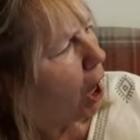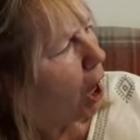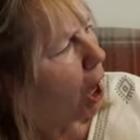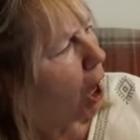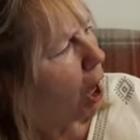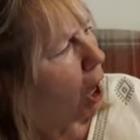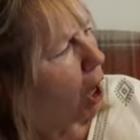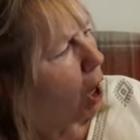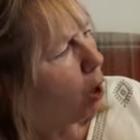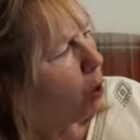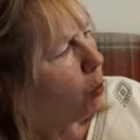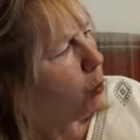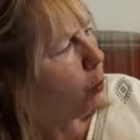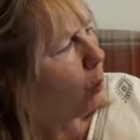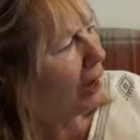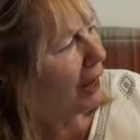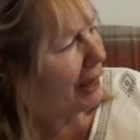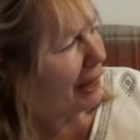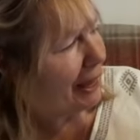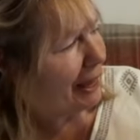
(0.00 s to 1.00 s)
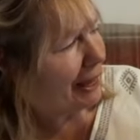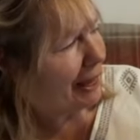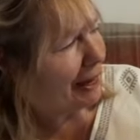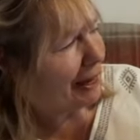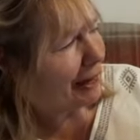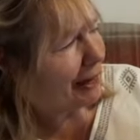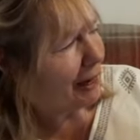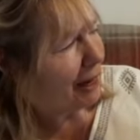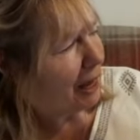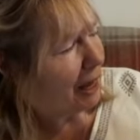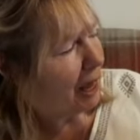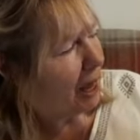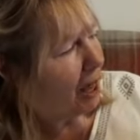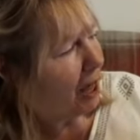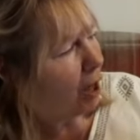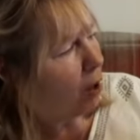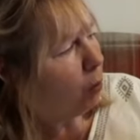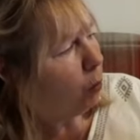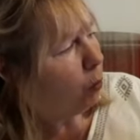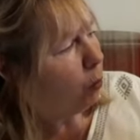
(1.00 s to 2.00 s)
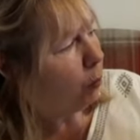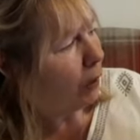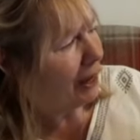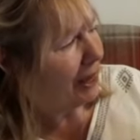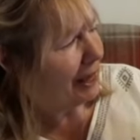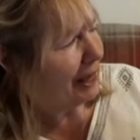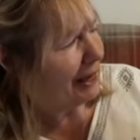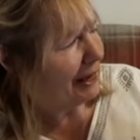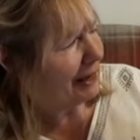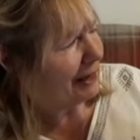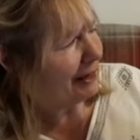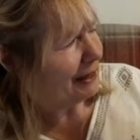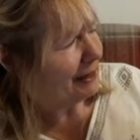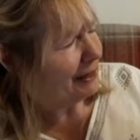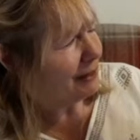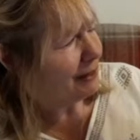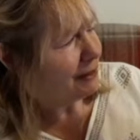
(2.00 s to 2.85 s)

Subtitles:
Away. Away.